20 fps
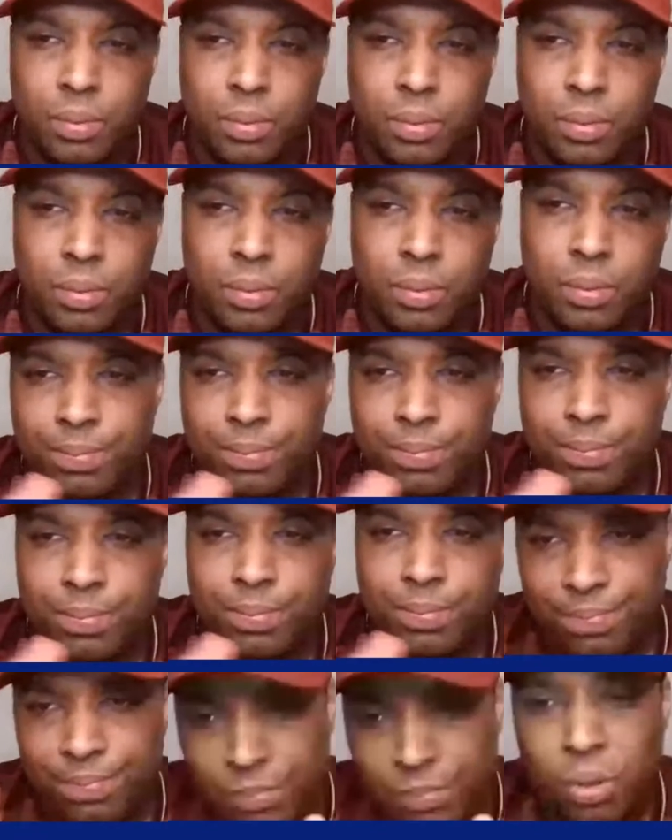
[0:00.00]
But
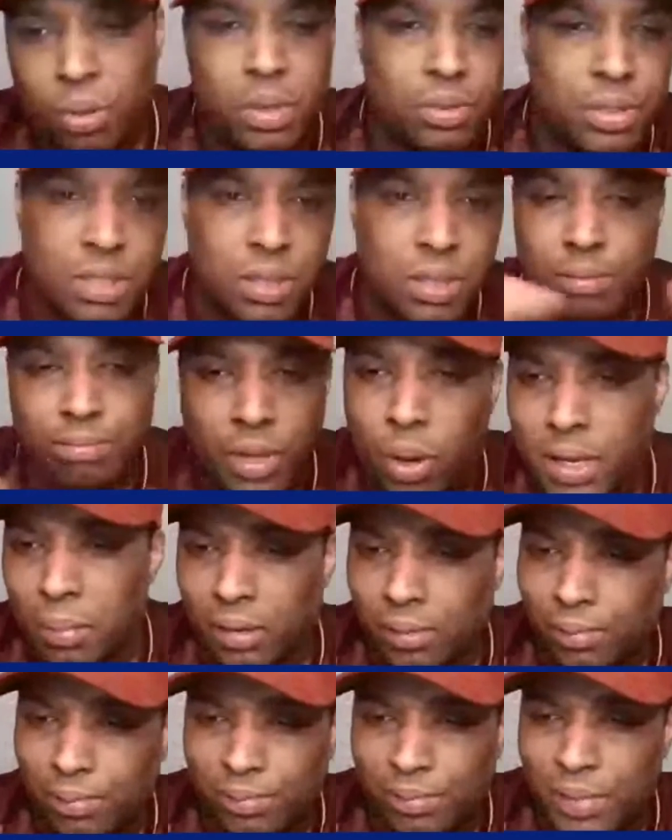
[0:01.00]
you know, Bielsa
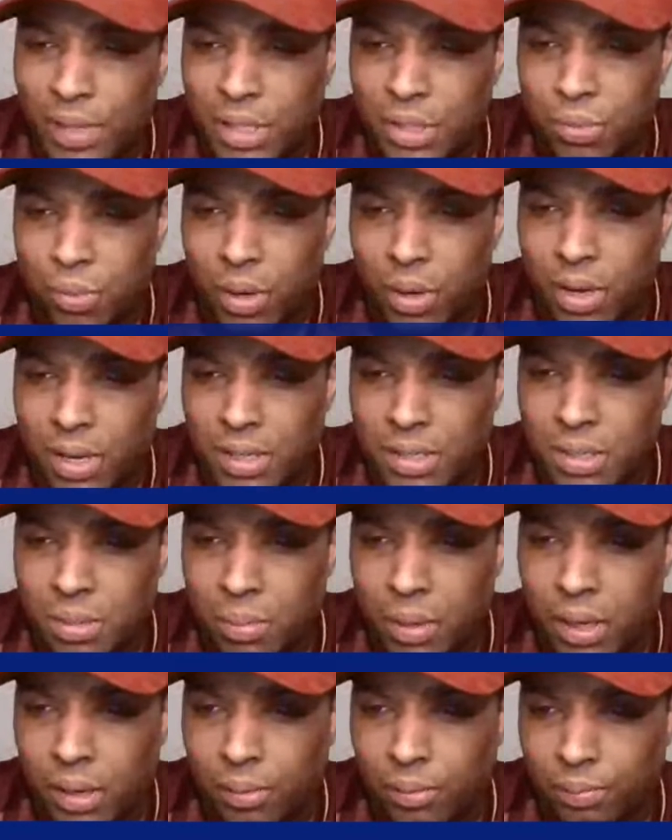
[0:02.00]
sees something. You know,
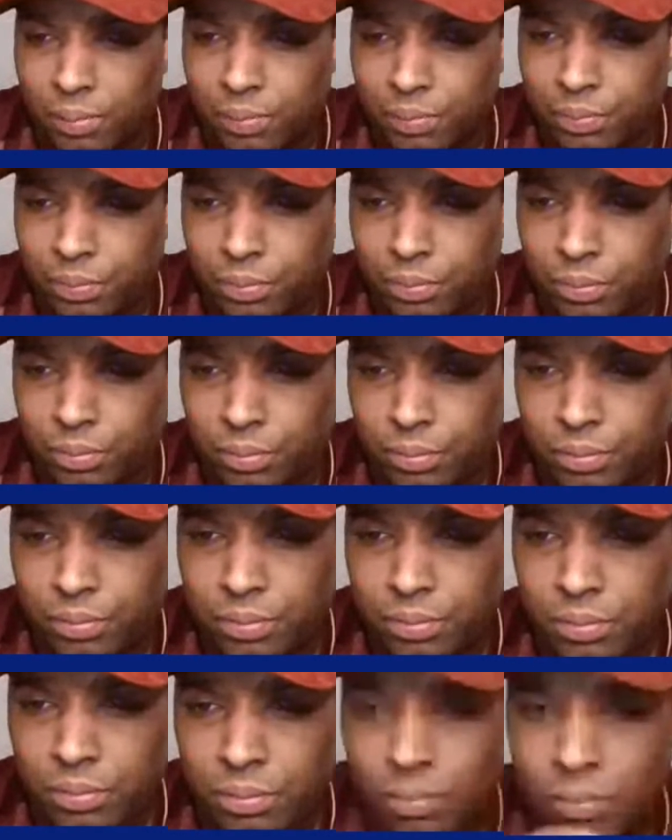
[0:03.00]
that's why he's the man.
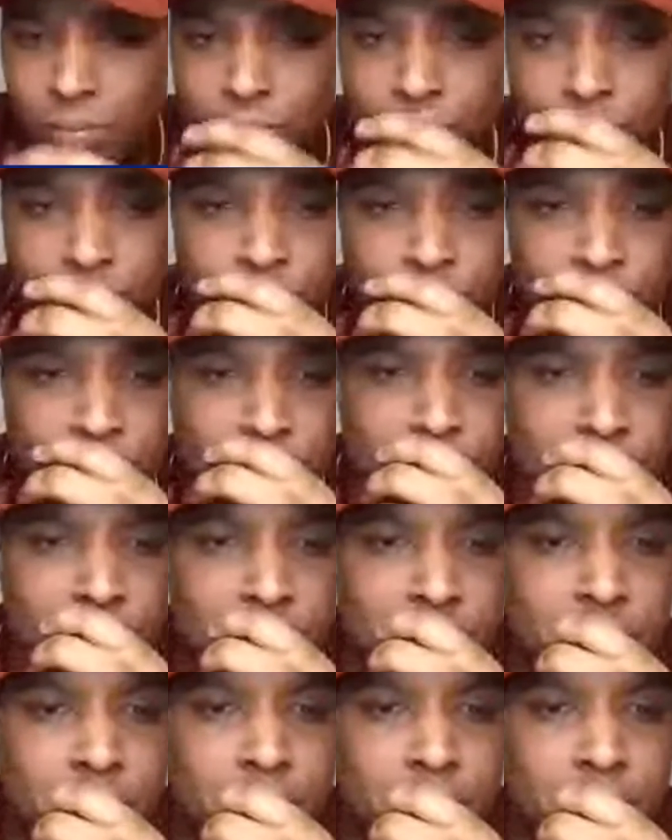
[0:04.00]
That's why he's the man.